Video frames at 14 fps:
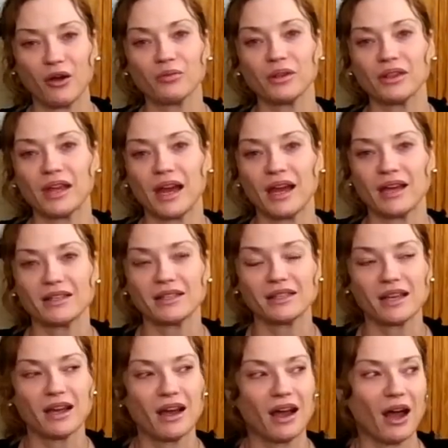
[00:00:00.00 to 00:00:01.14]
that has
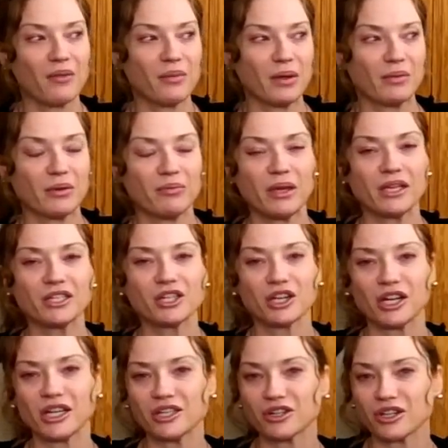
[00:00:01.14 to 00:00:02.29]
maybe piqued your
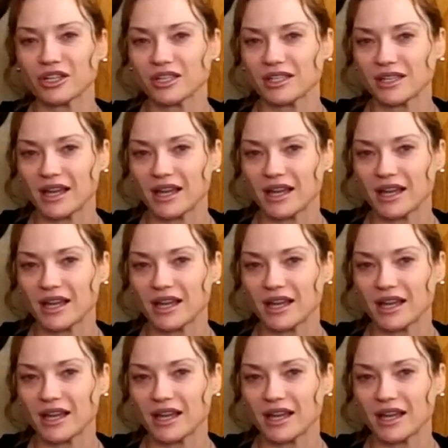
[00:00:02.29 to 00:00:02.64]
interest